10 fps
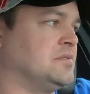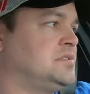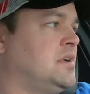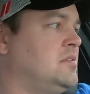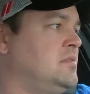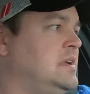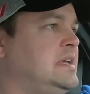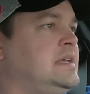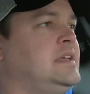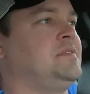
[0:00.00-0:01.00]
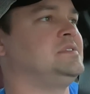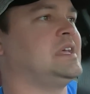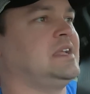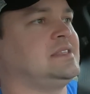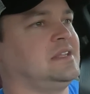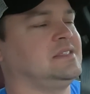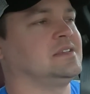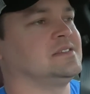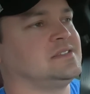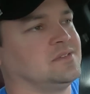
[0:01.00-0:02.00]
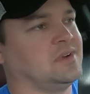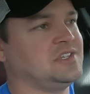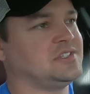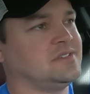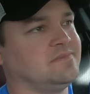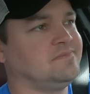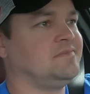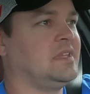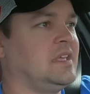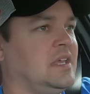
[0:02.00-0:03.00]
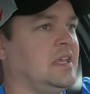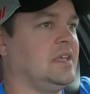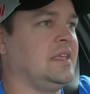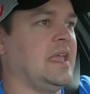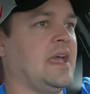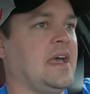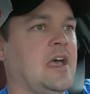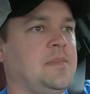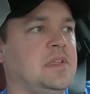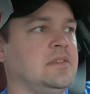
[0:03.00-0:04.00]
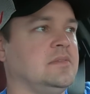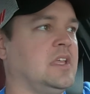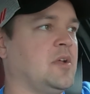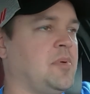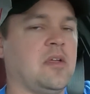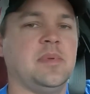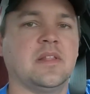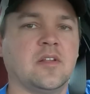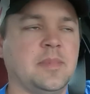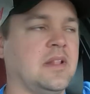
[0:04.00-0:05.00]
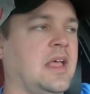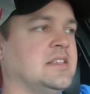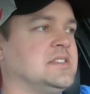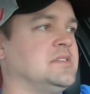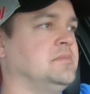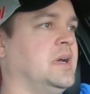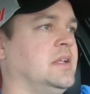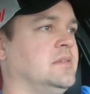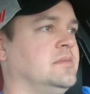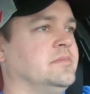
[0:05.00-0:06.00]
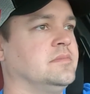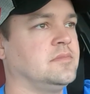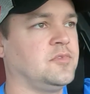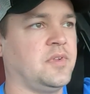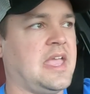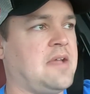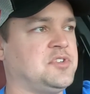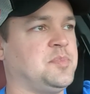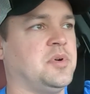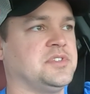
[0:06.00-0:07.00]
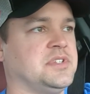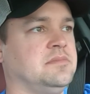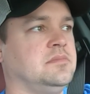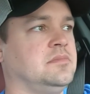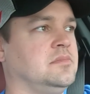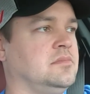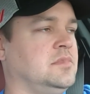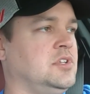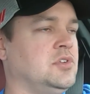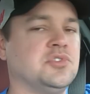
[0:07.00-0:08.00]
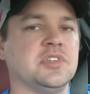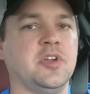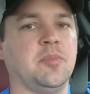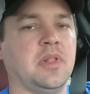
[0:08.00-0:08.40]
So if you take that into consideration, yeah, I mean, it could probably be a little bit less, but for the average person, usually you're